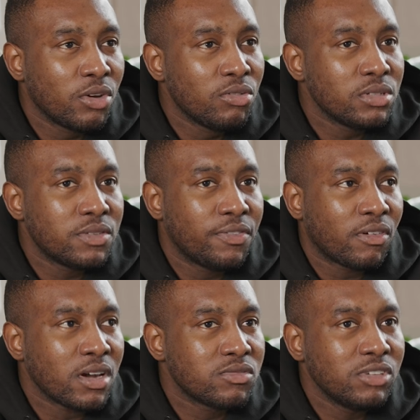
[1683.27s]
So
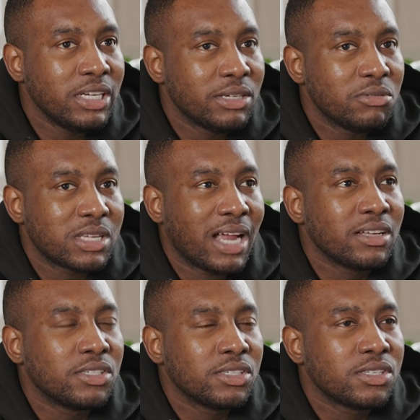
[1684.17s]
for us, really, it was
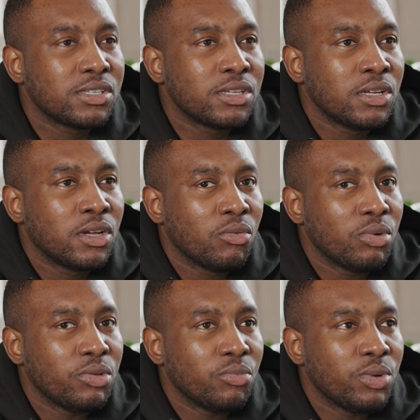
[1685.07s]
kind of just,
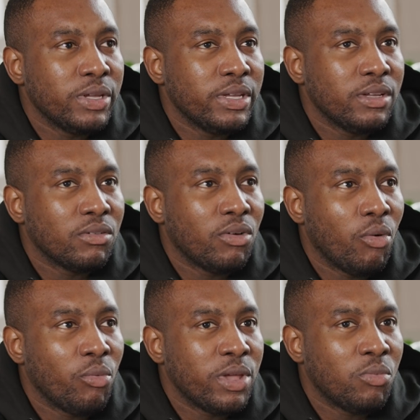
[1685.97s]
we we...
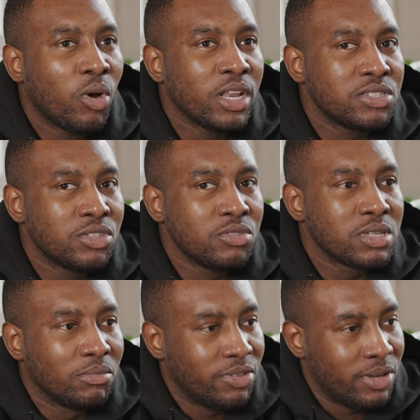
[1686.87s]
we wanted to
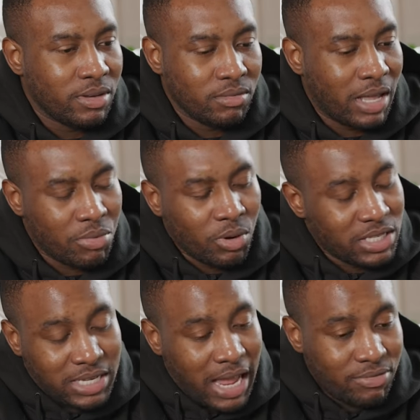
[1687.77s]
do something, like we
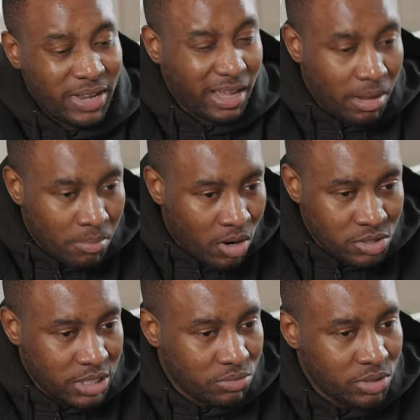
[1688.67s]
wanted to have like a
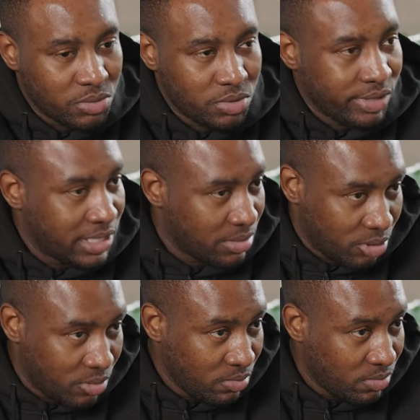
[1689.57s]
margin which was
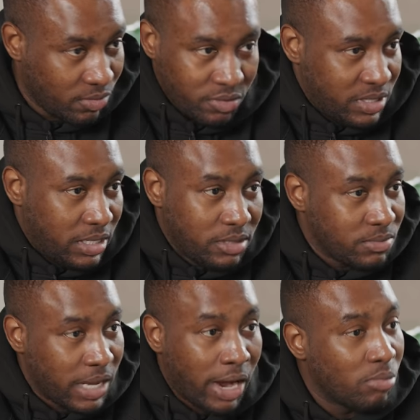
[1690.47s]
reasonable,
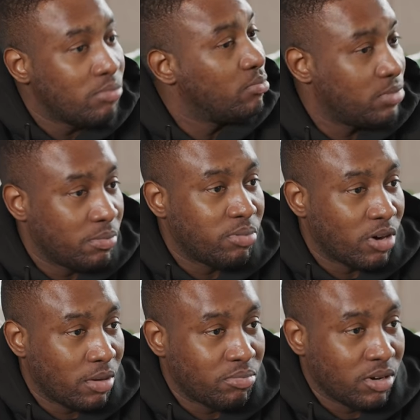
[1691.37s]
obviously to help the
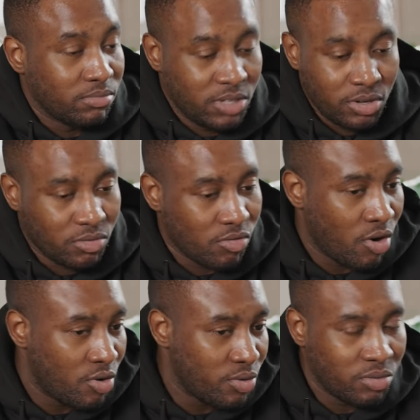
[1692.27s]
product, product, you know,
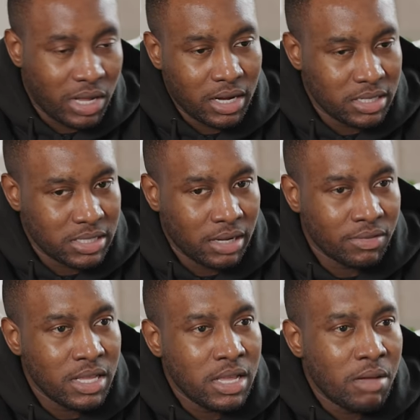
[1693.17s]
grow and all that kind of
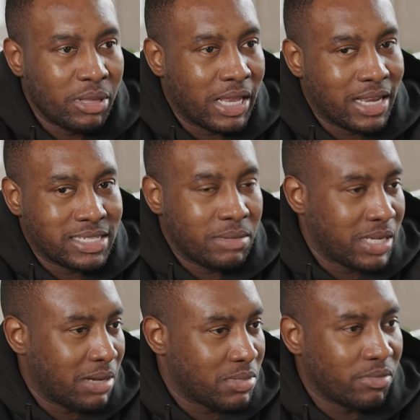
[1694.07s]
stuff. But then at the
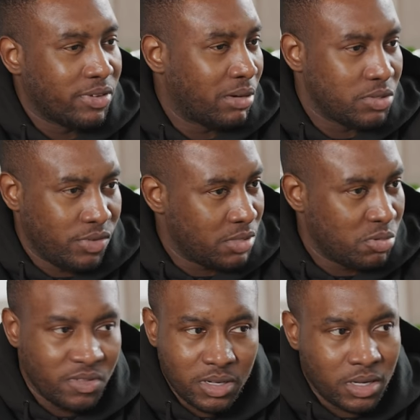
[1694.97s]
same time, something that was
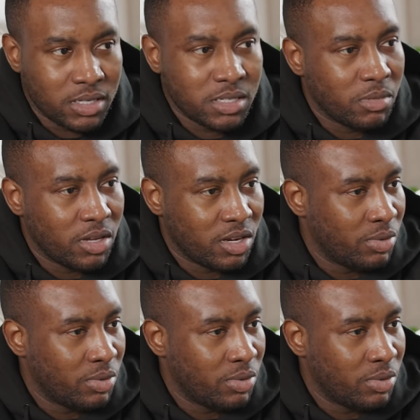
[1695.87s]
reasonable for the customer.